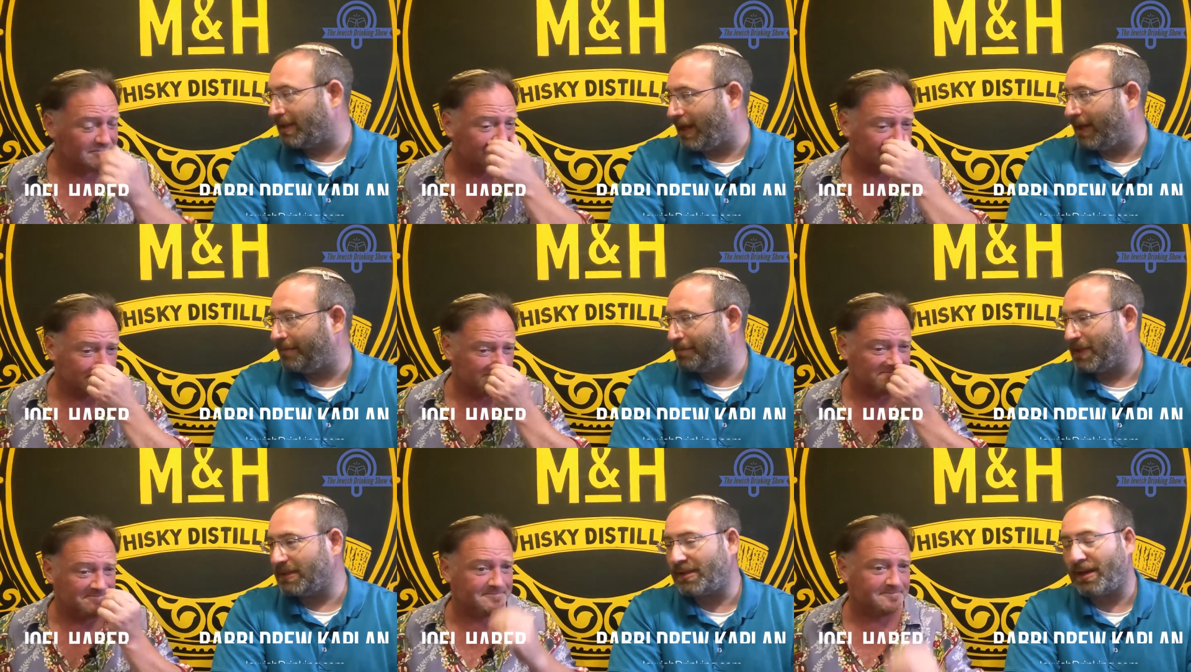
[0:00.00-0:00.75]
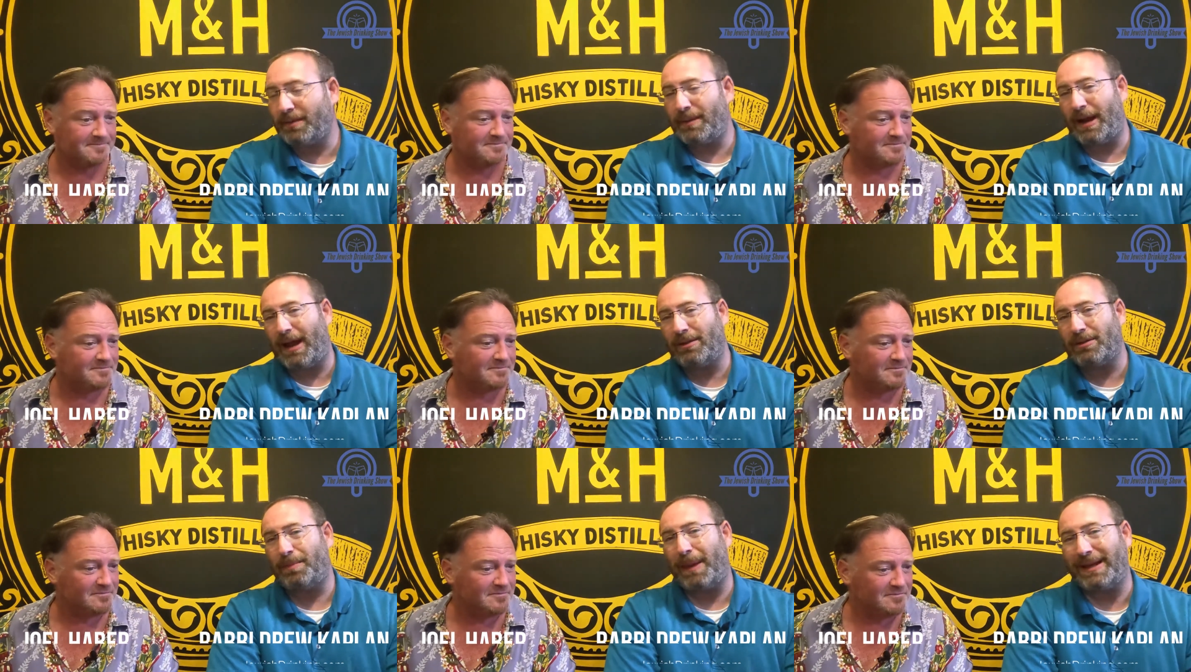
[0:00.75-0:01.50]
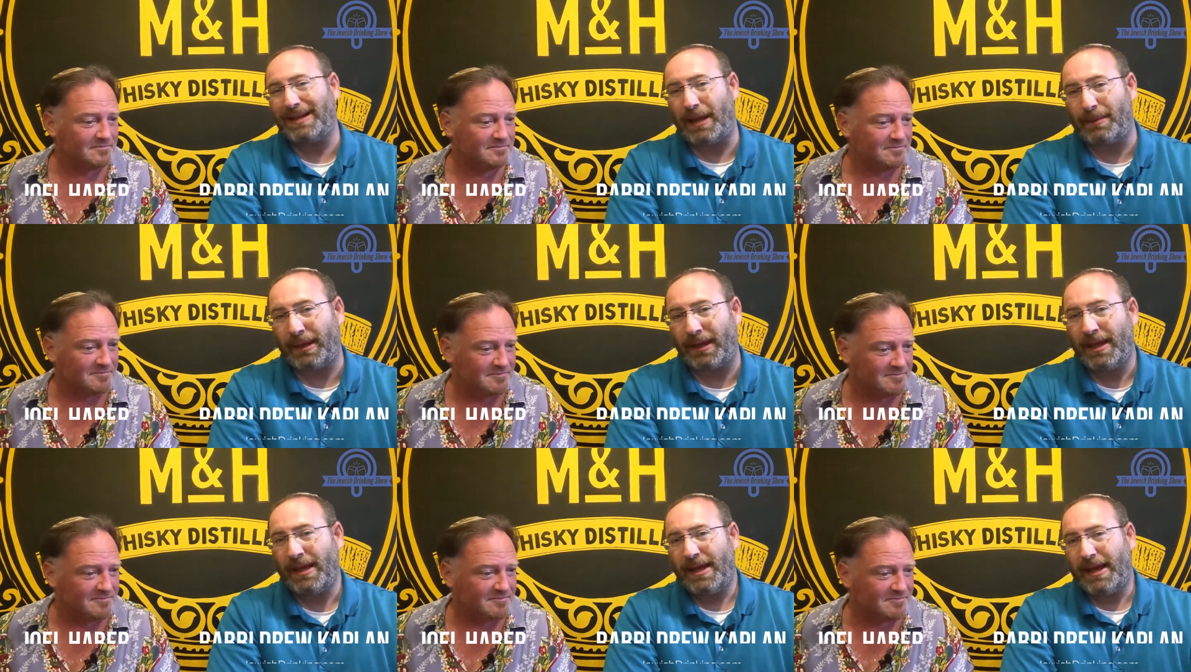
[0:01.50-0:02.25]
Speaker 1: today is talking about how the pandemic
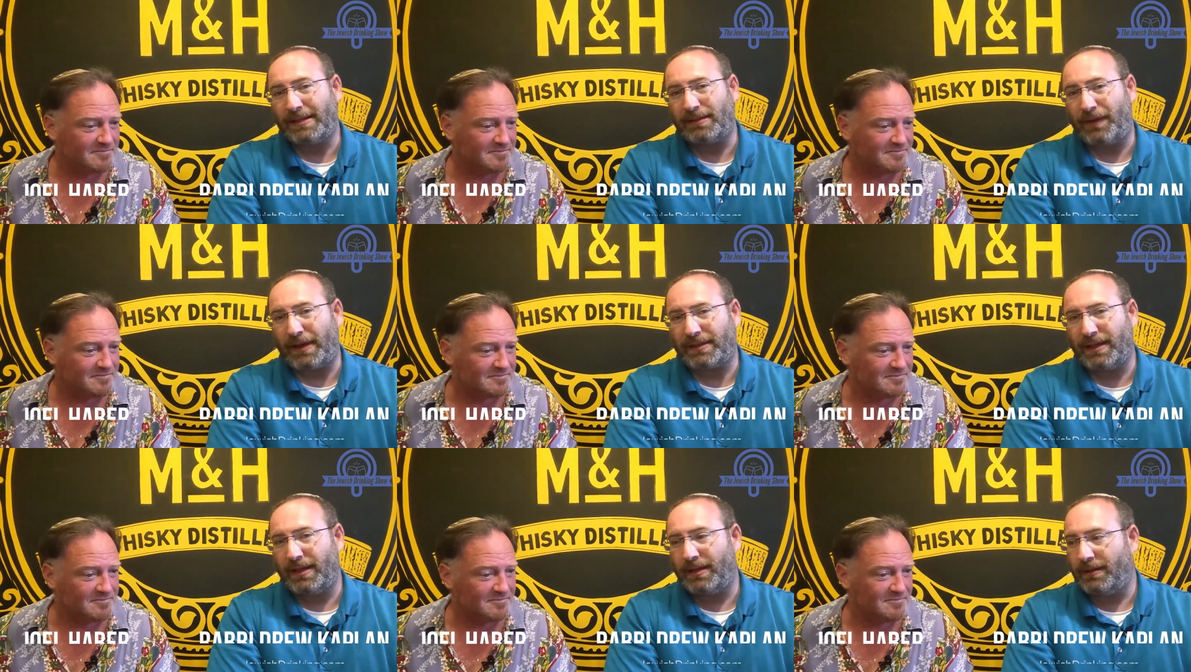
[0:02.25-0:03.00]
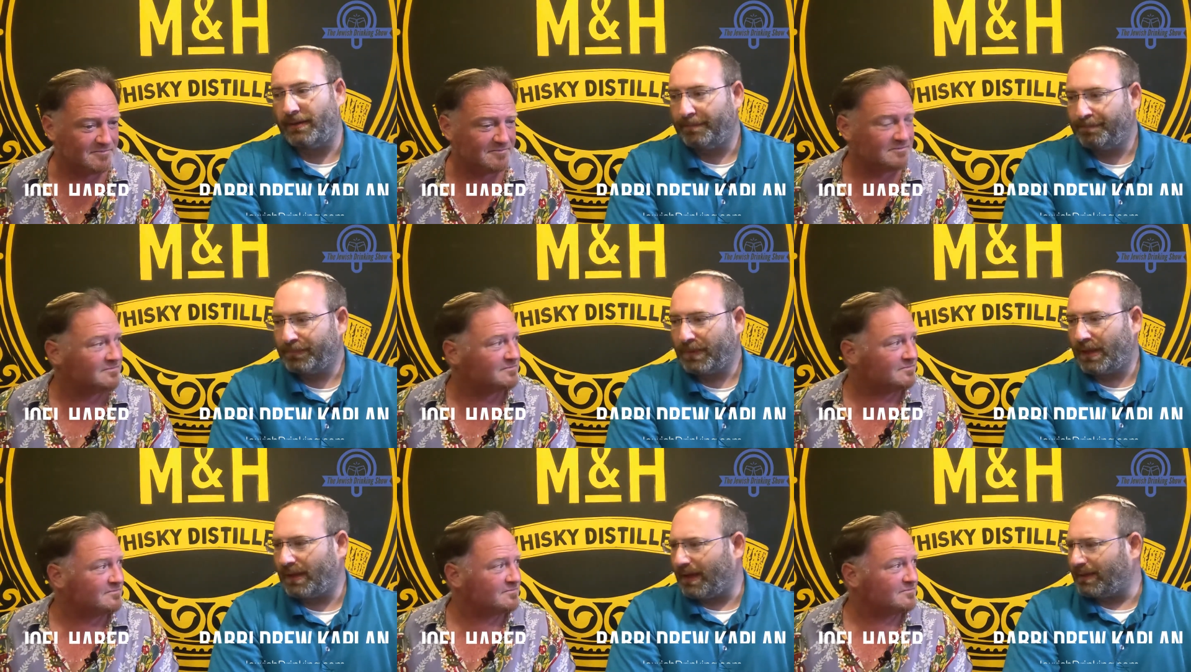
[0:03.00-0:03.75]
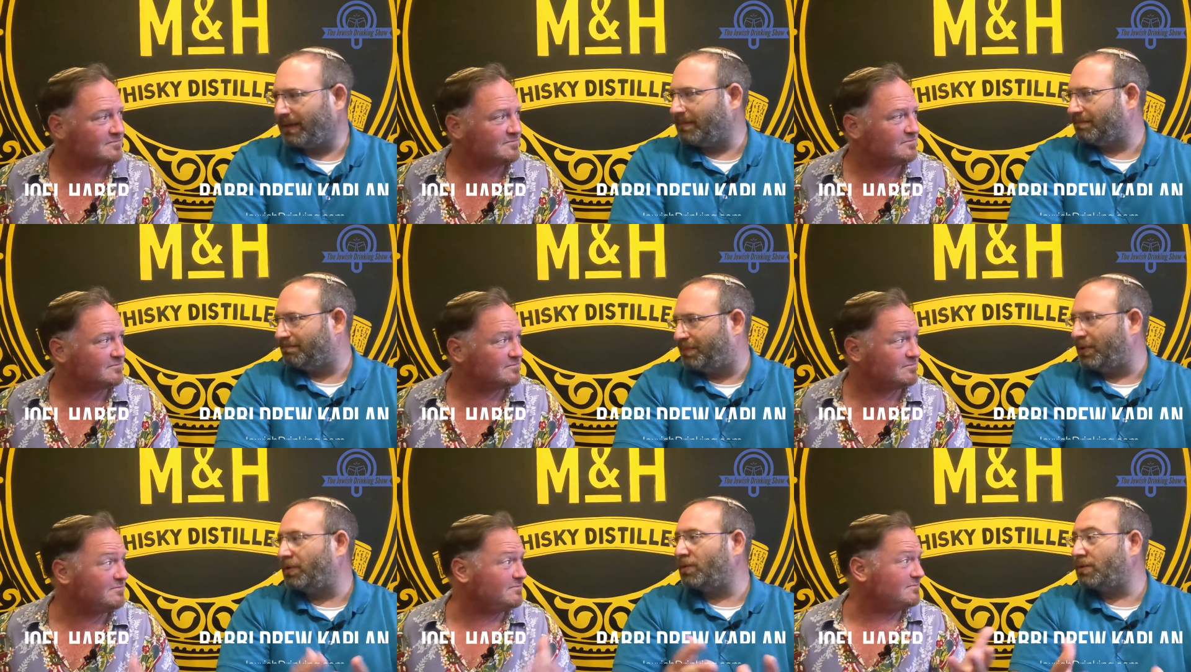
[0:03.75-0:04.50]
has affected, I think,
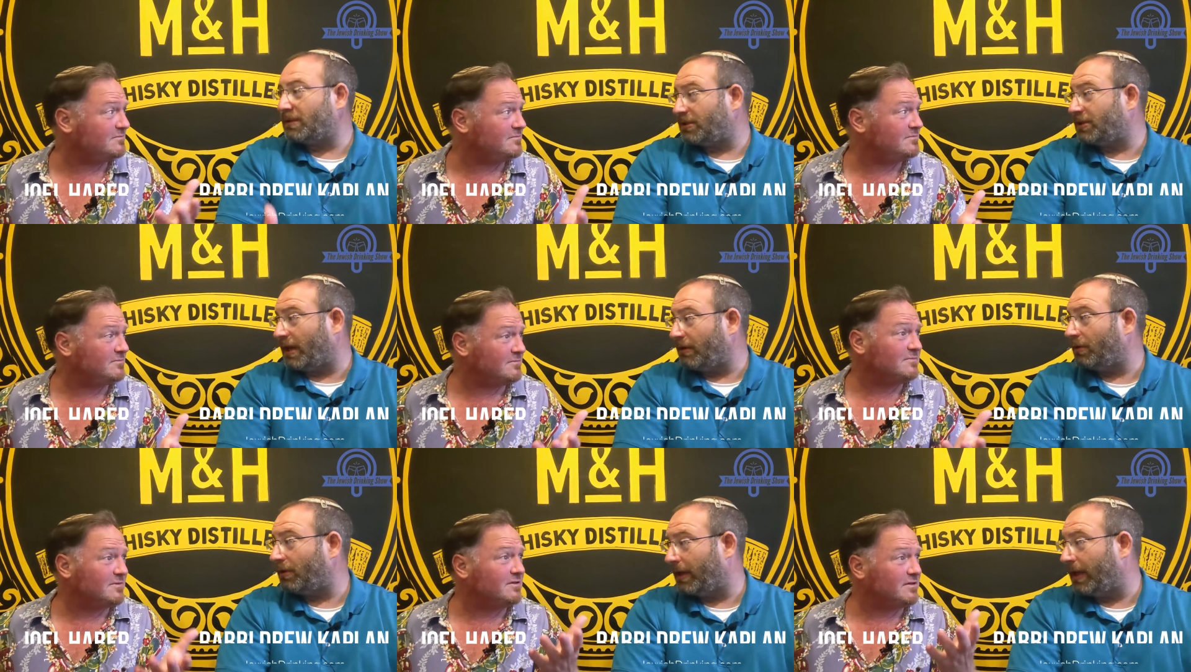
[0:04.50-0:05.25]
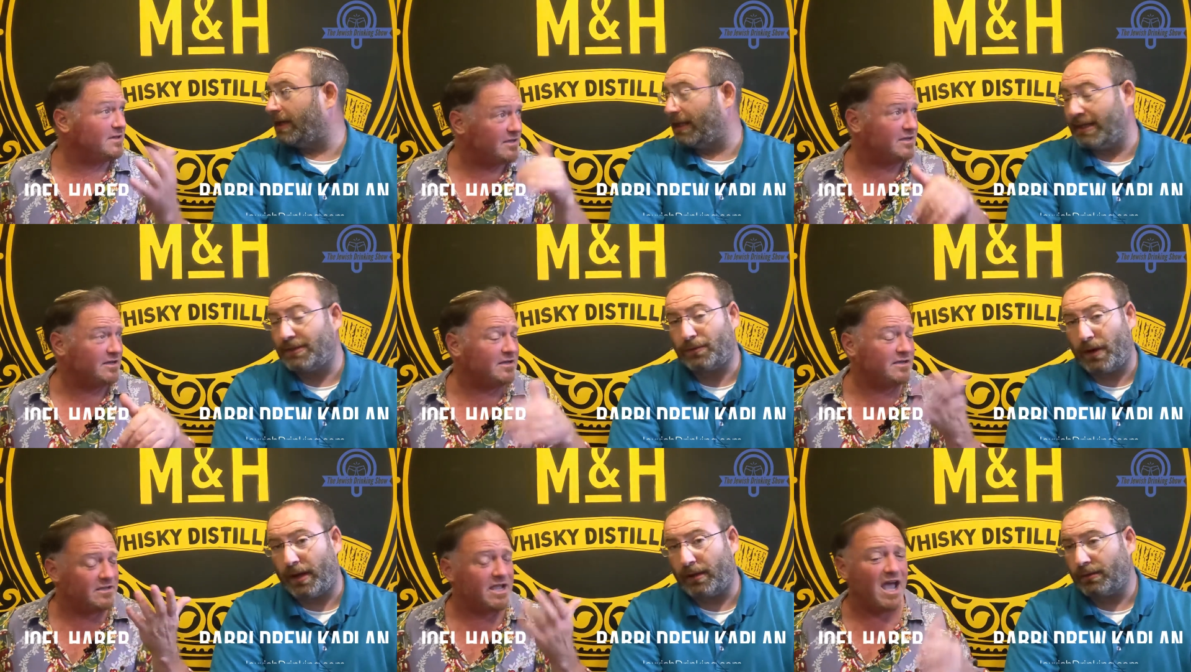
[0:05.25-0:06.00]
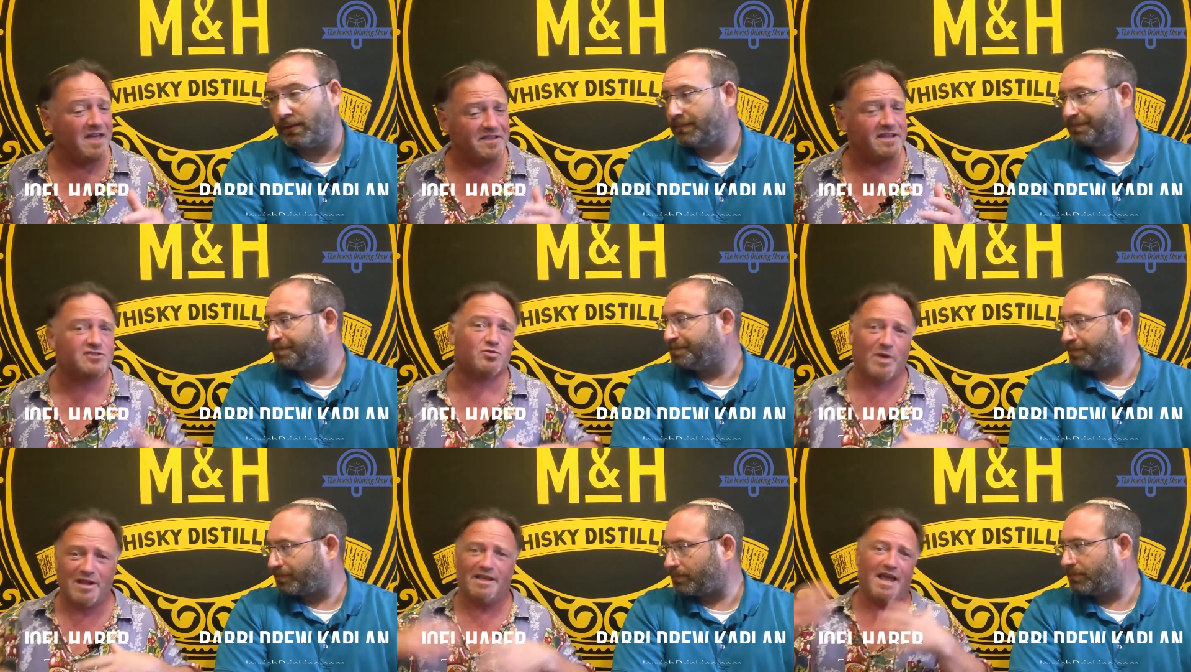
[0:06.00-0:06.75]
booze in general in Israel. Yeah, the
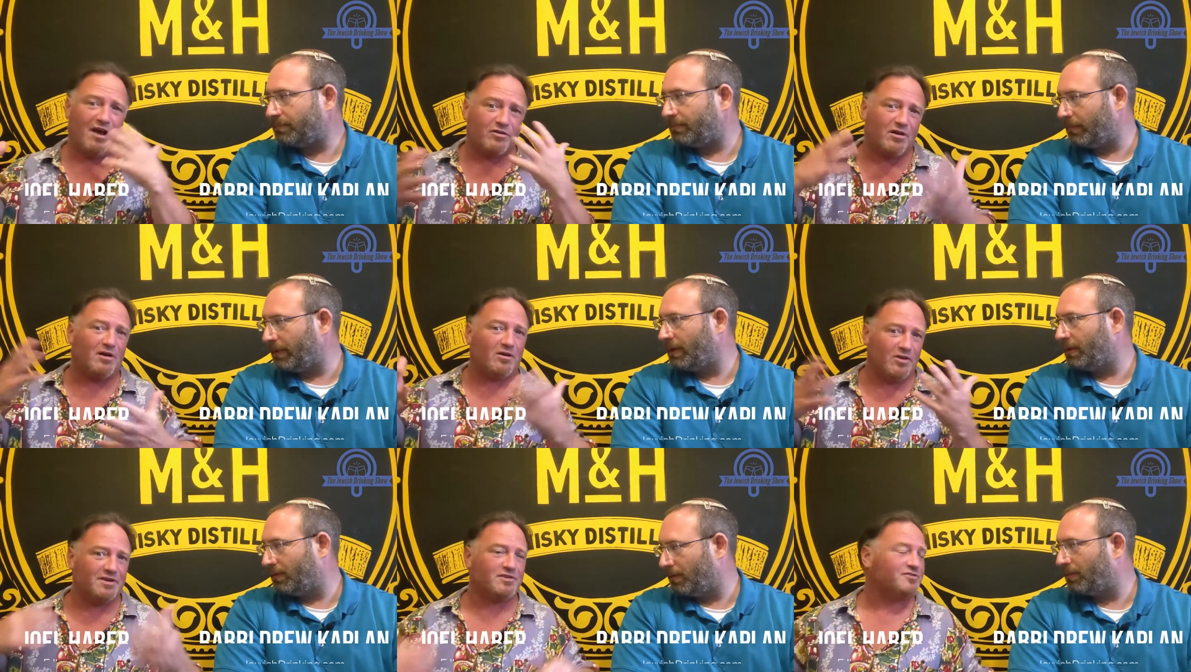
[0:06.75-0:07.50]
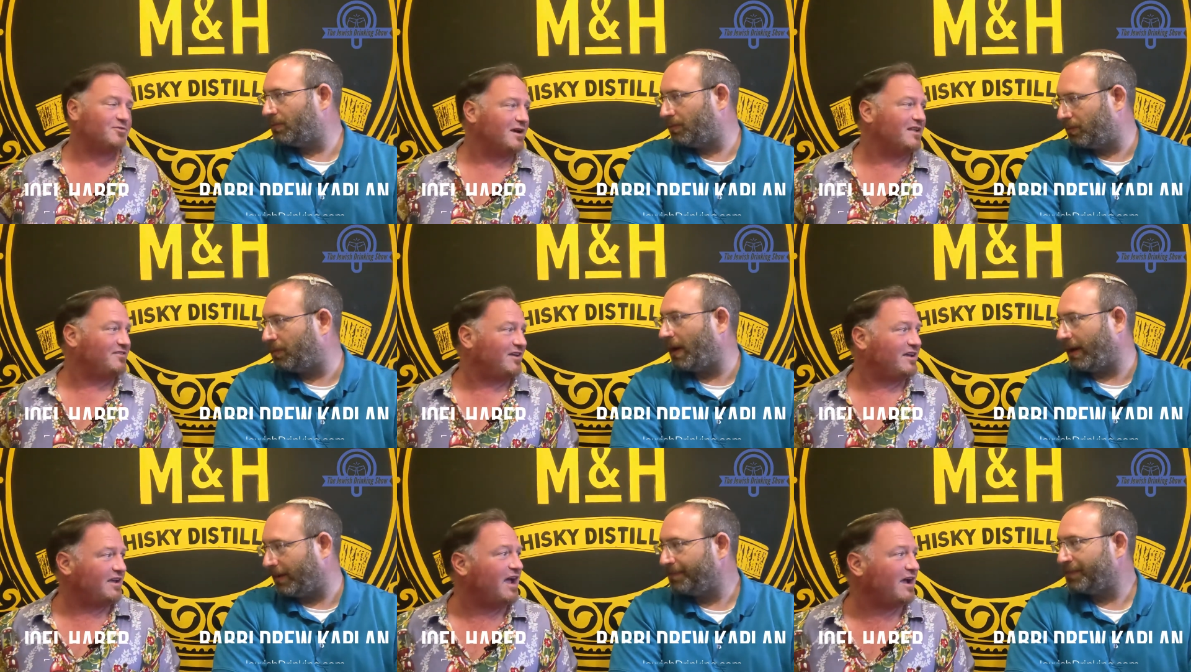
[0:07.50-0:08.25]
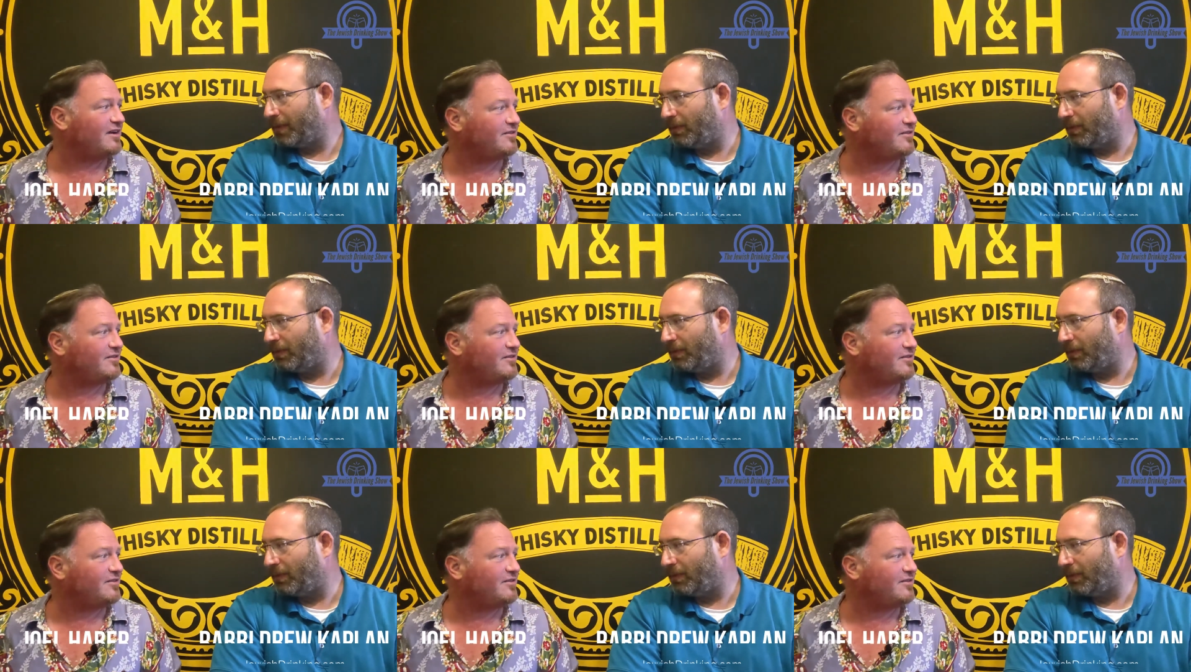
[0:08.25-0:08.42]
Israeli alcohol industry. I'd say, Right, Yeah.